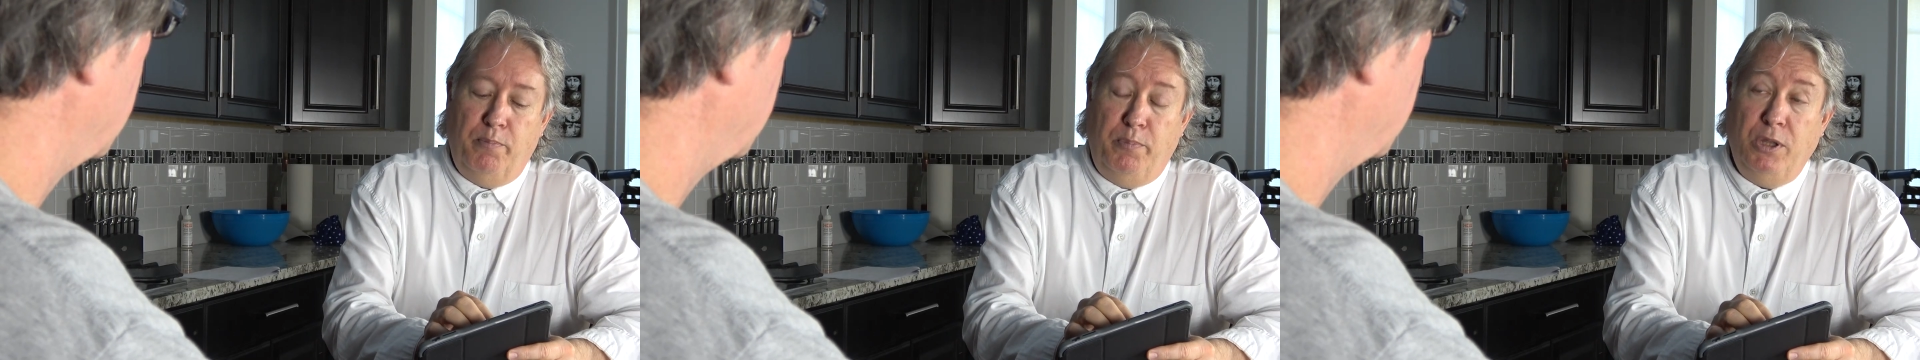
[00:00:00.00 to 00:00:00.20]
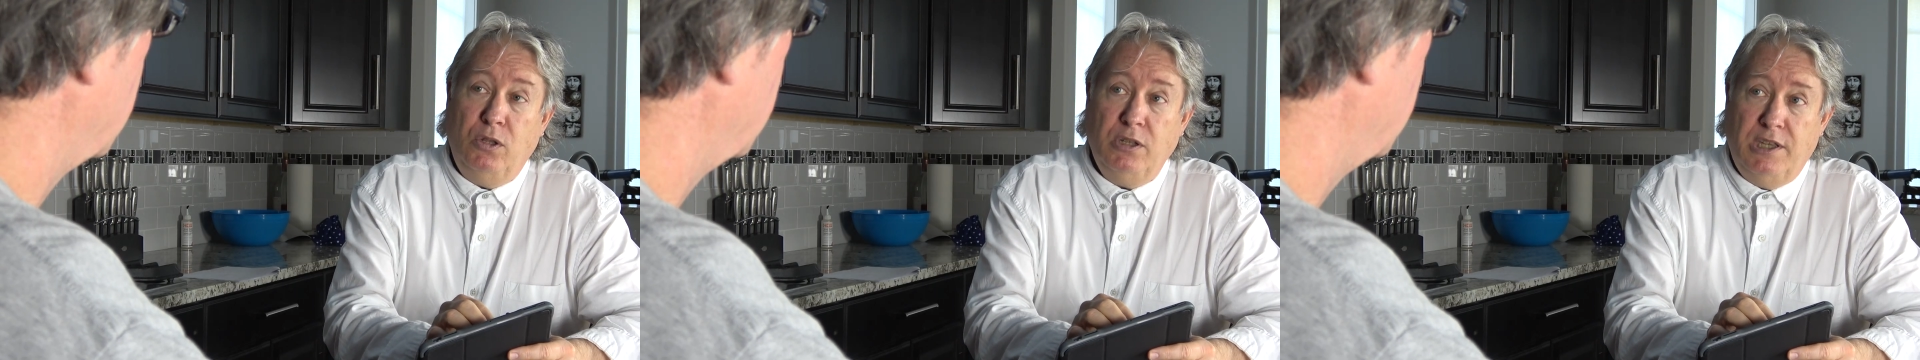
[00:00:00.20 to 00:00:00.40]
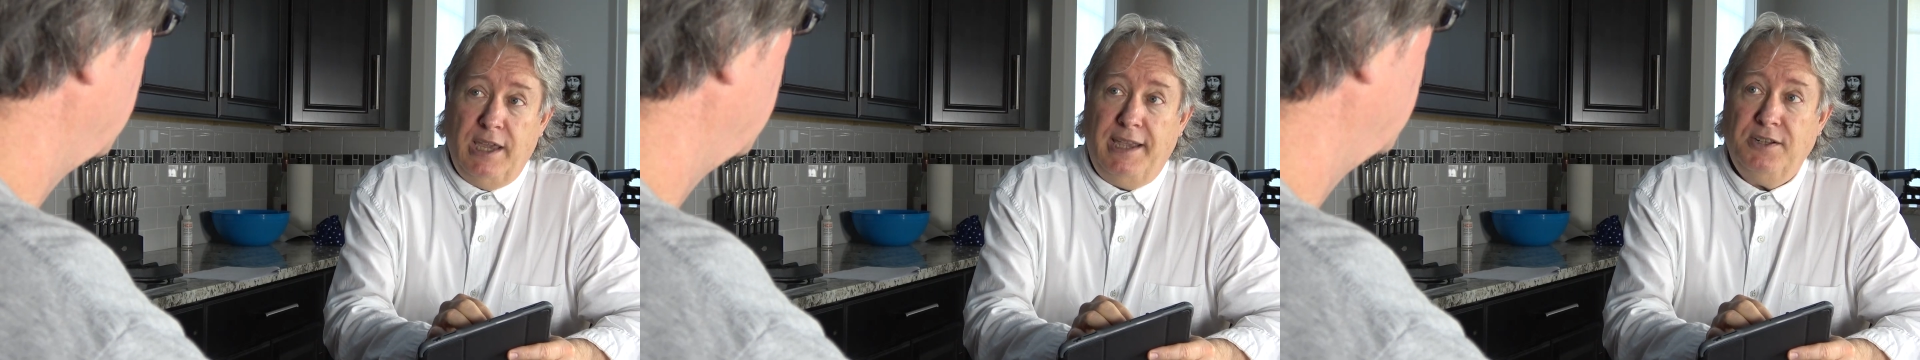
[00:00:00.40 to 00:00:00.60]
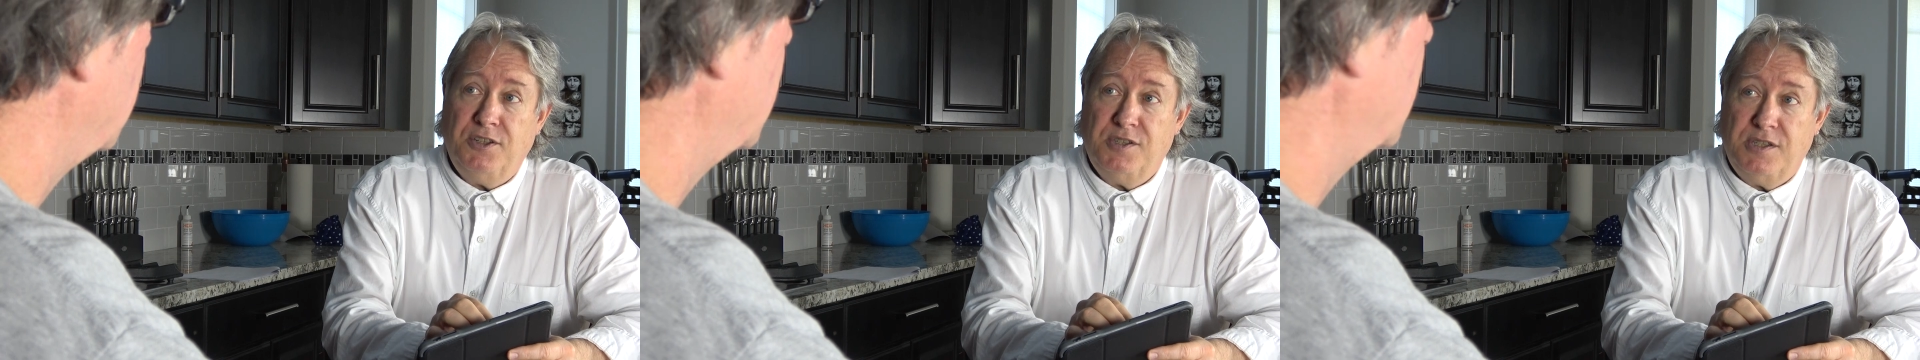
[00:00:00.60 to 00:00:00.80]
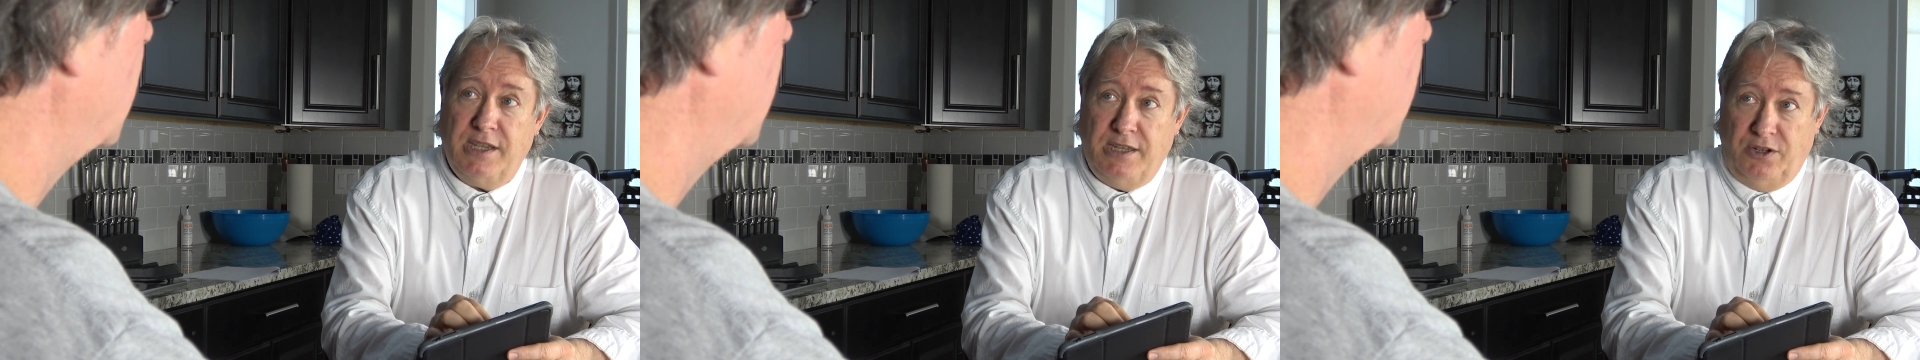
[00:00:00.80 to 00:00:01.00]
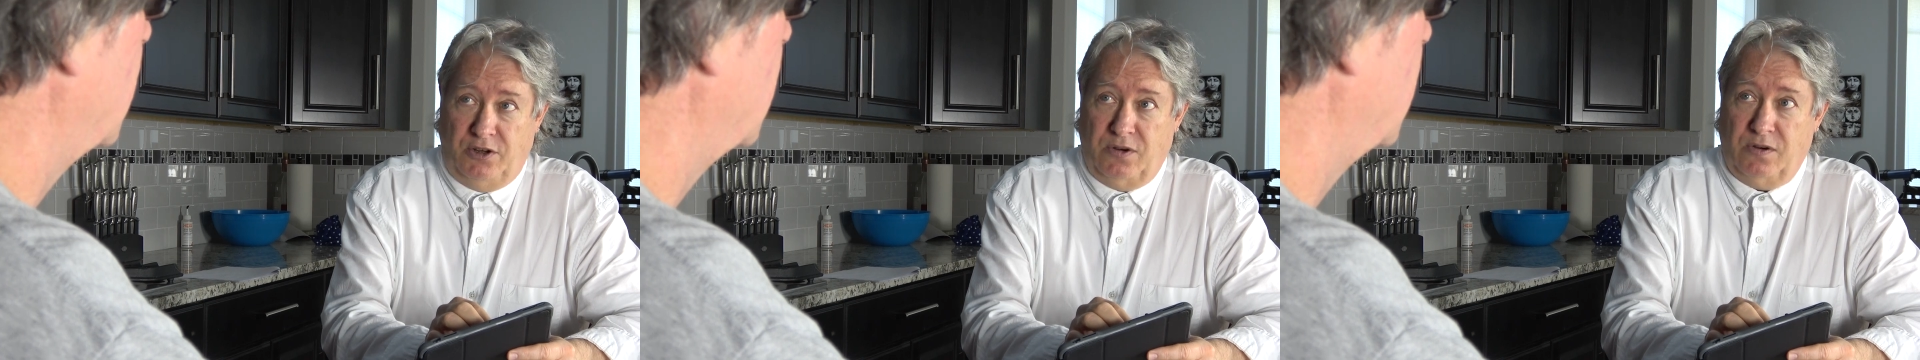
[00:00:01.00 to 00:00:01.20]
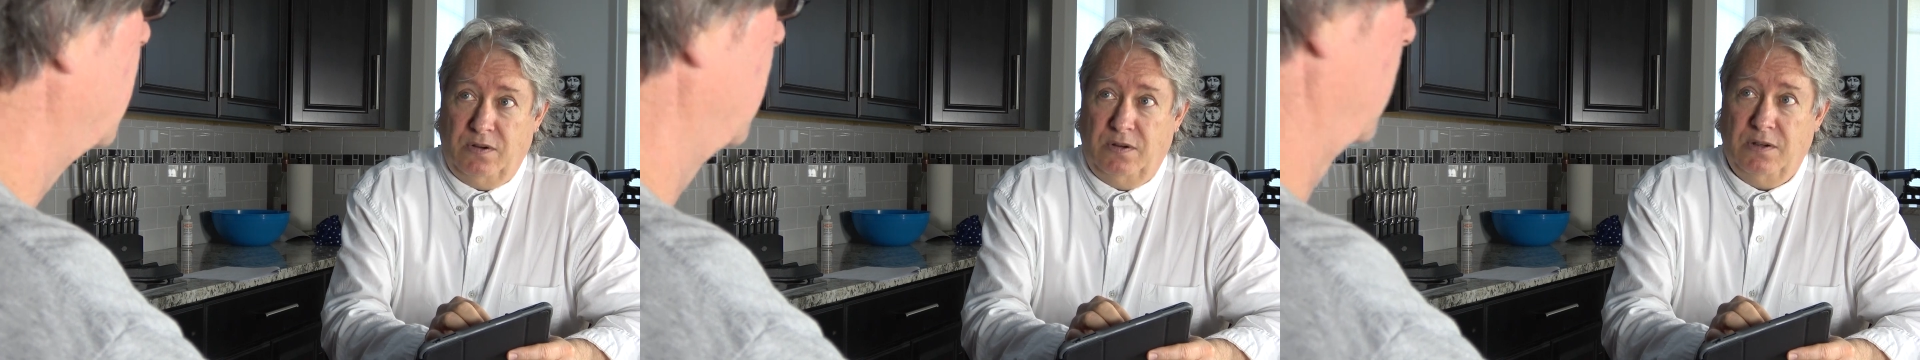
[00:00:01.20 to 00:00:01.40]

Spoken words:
Bill Gates Sr.